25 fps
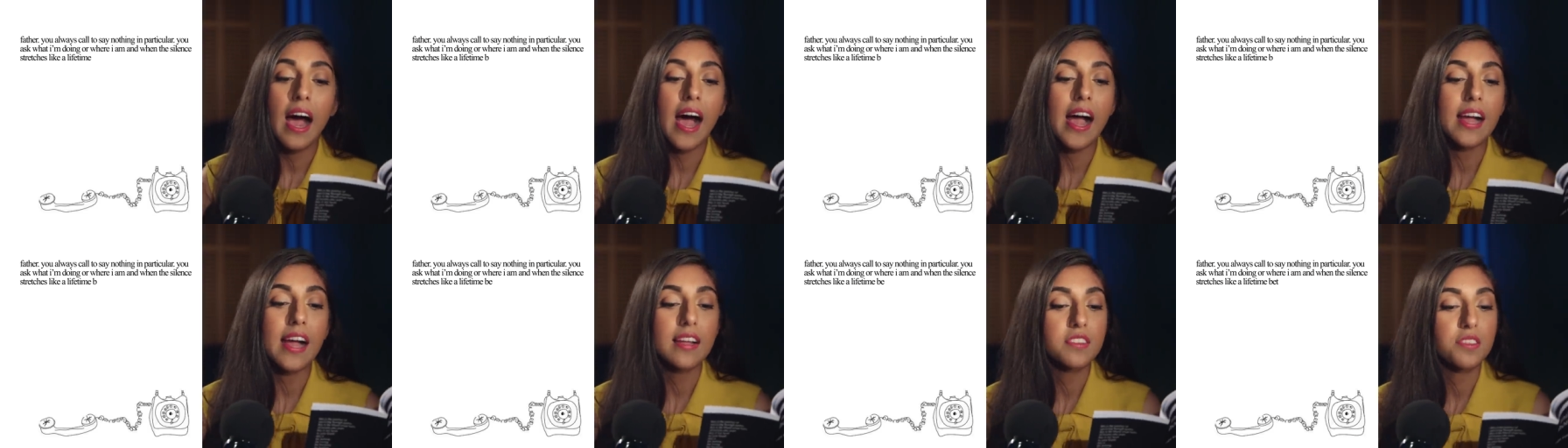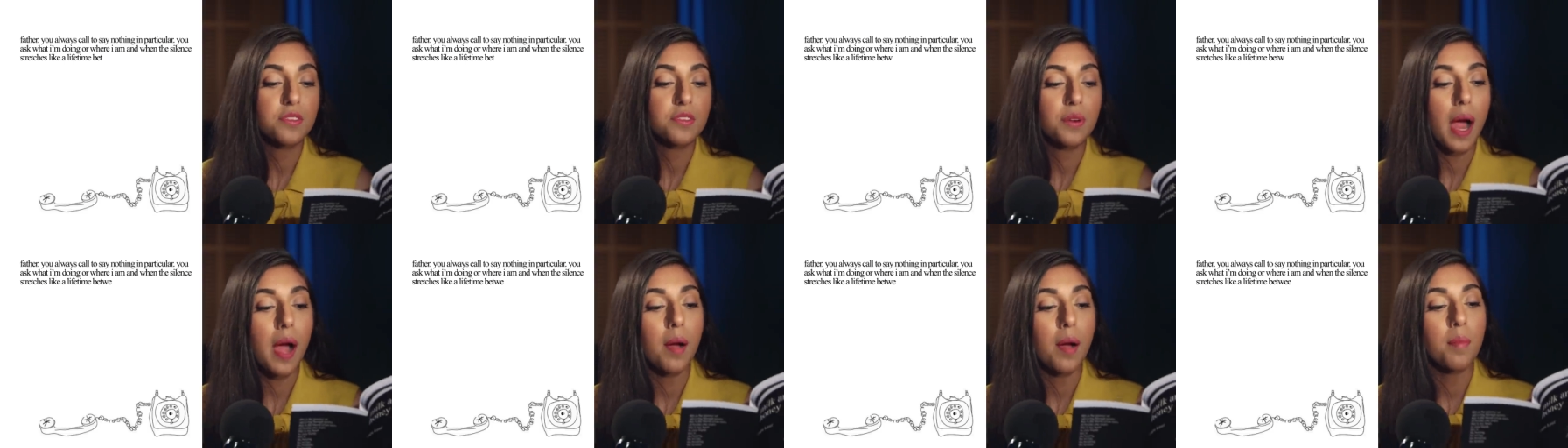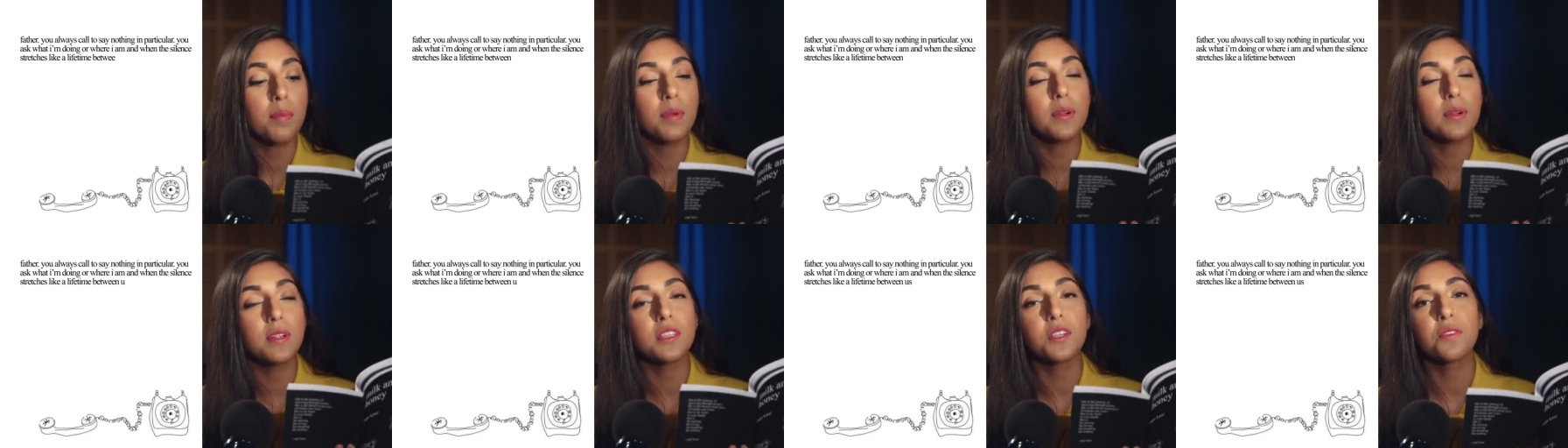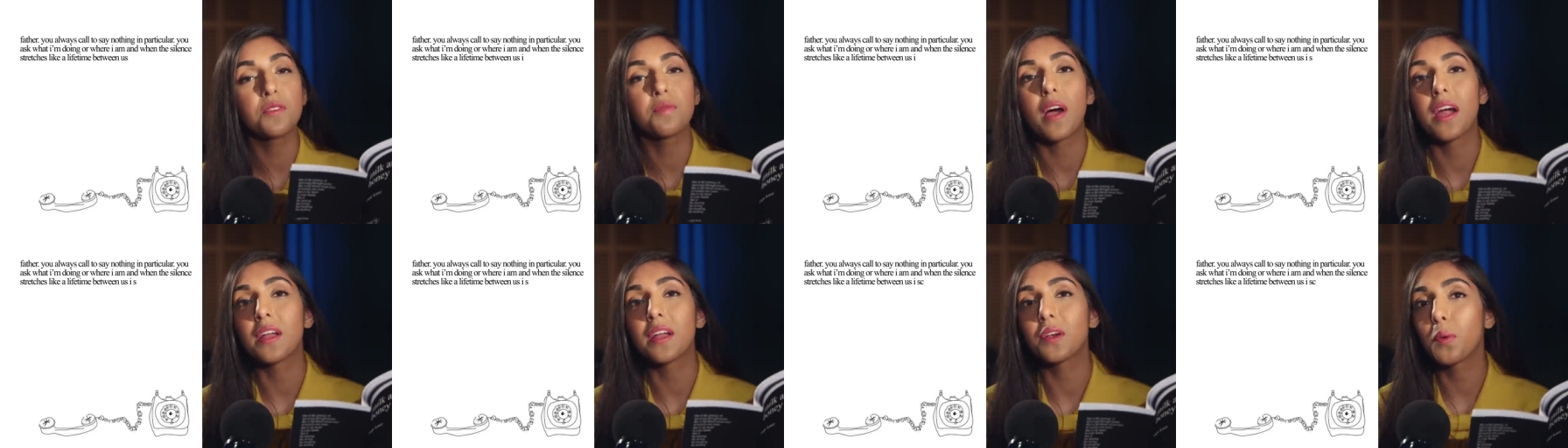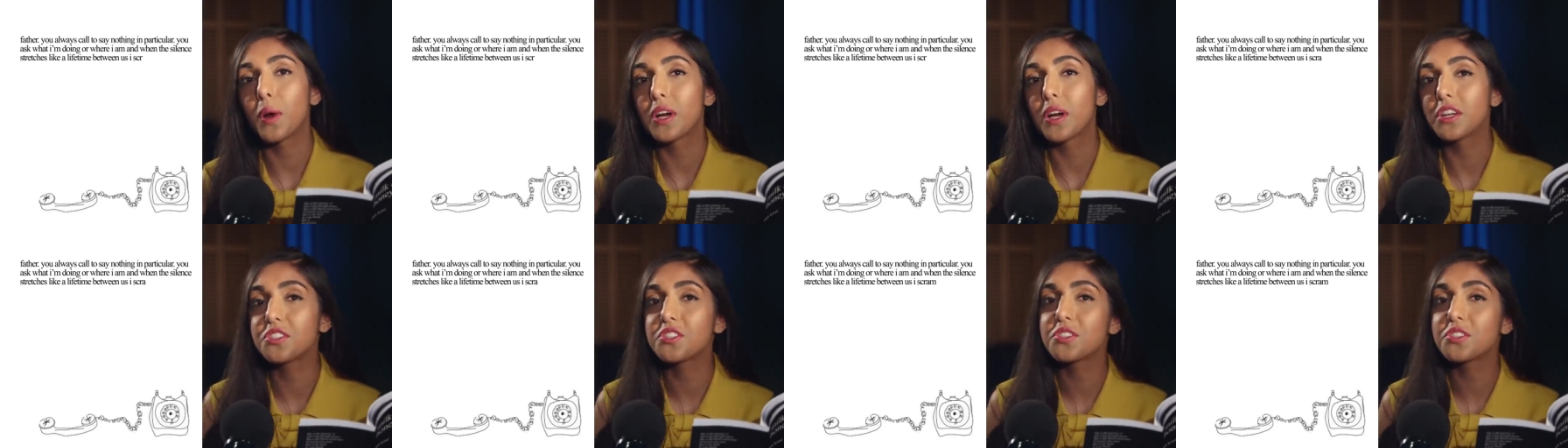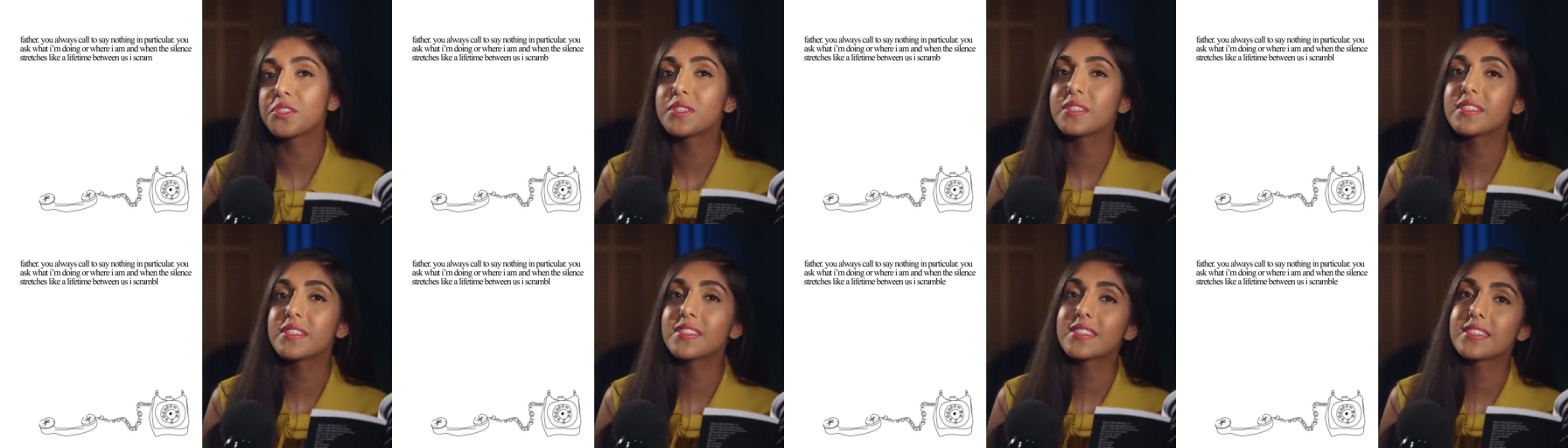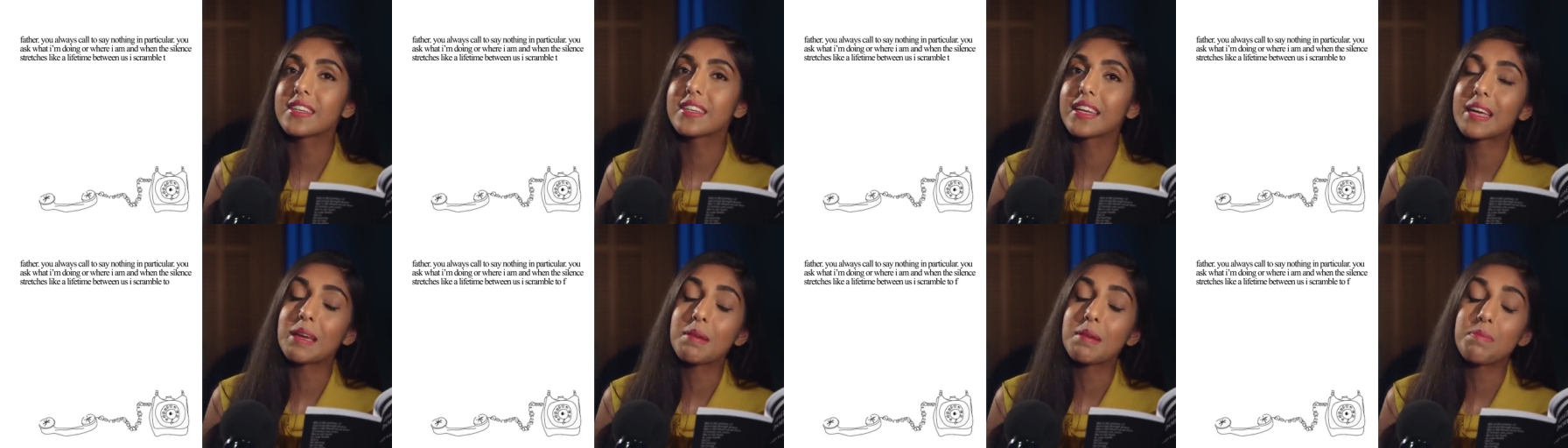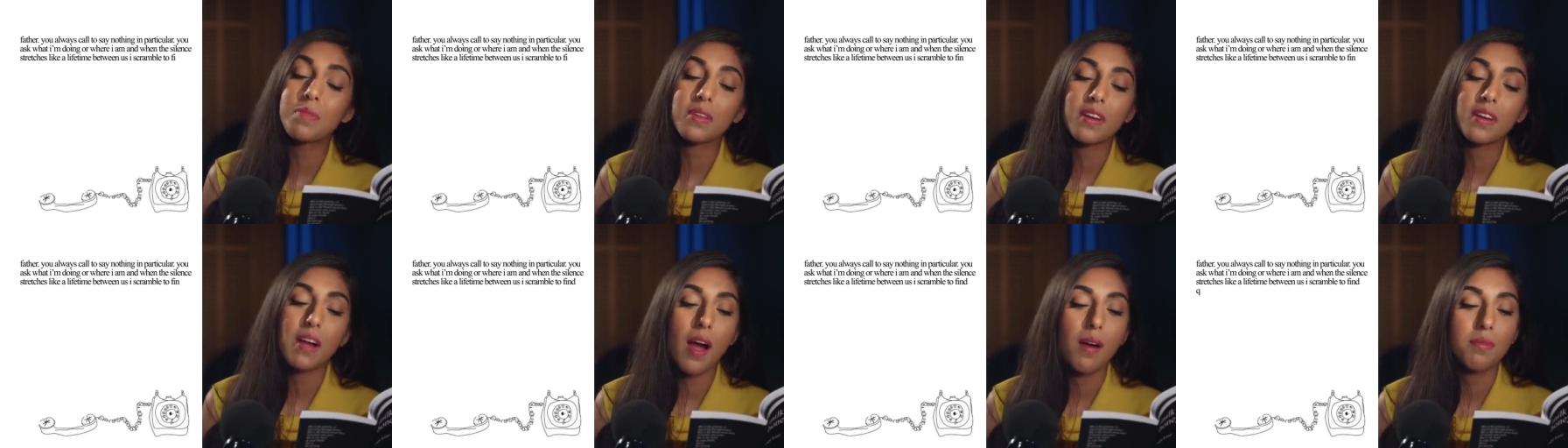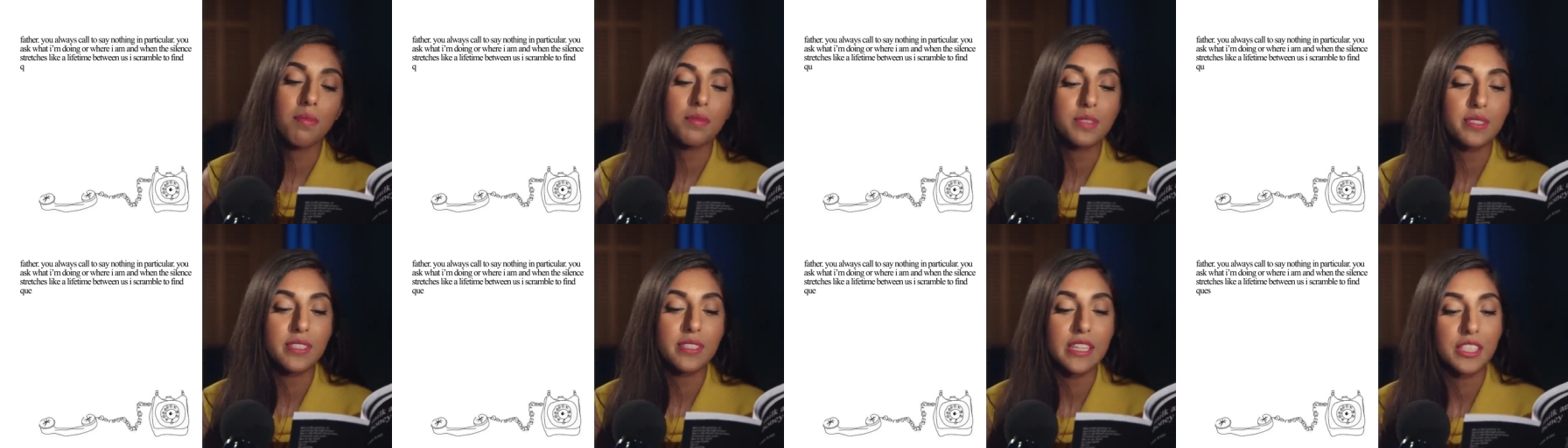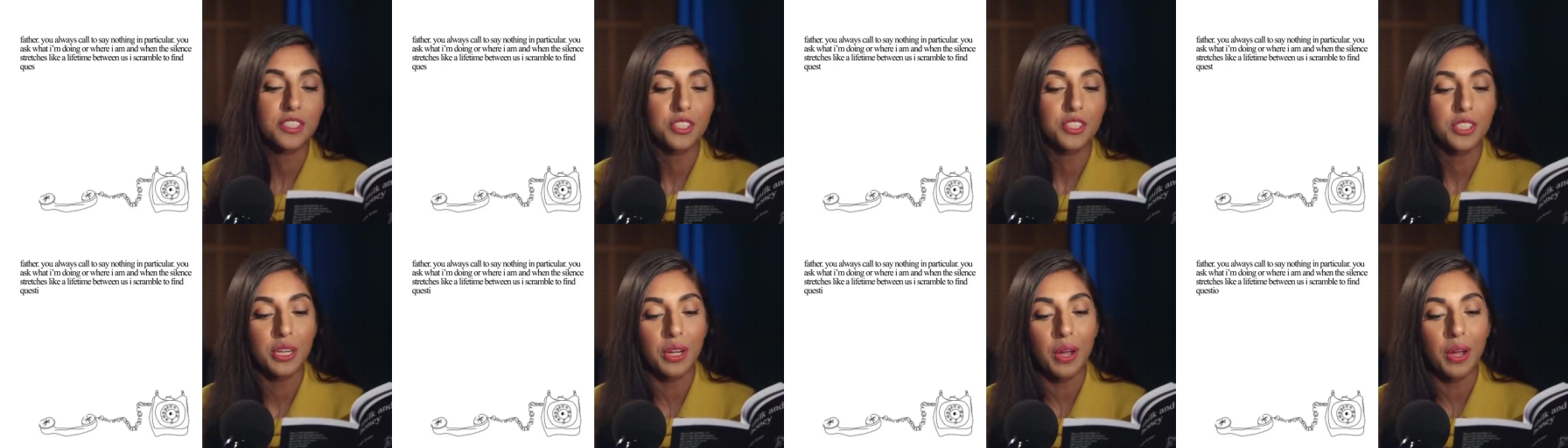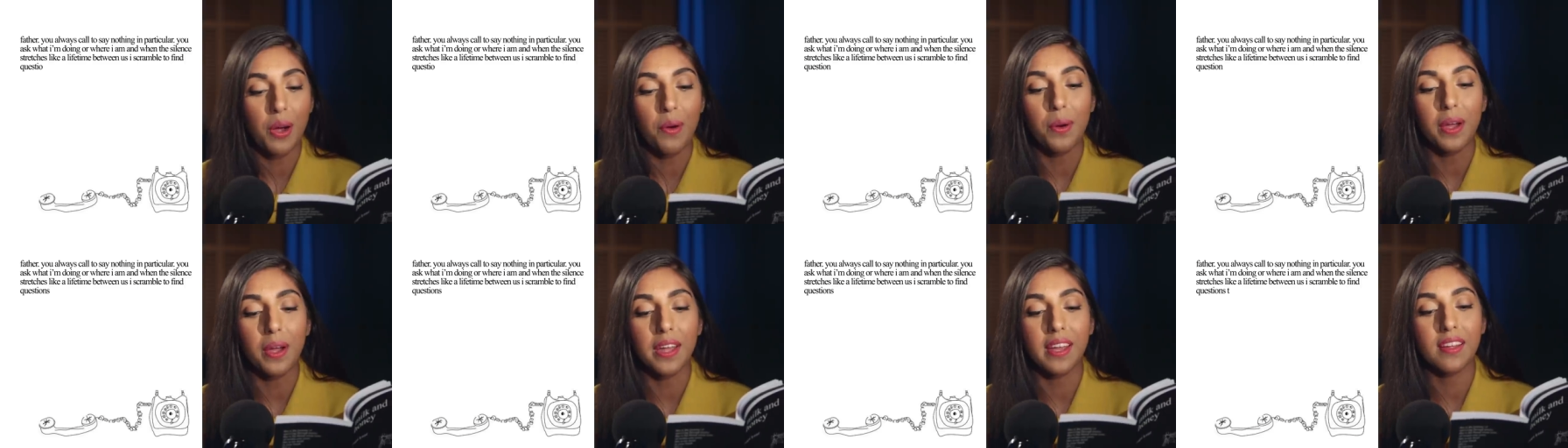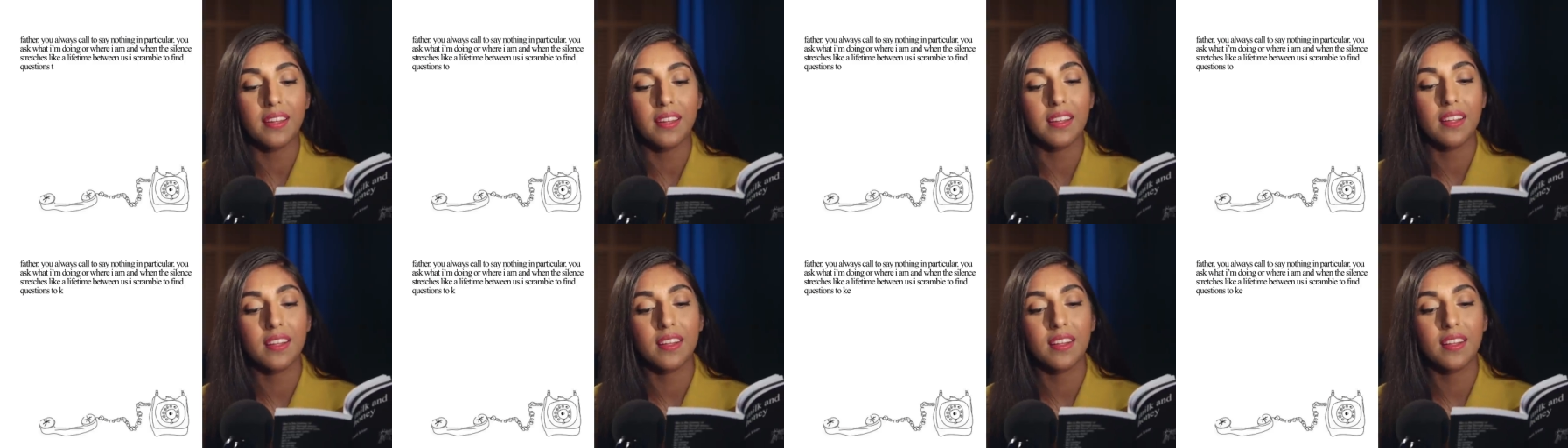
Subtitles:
I scramble to find questions to keep the conversation going.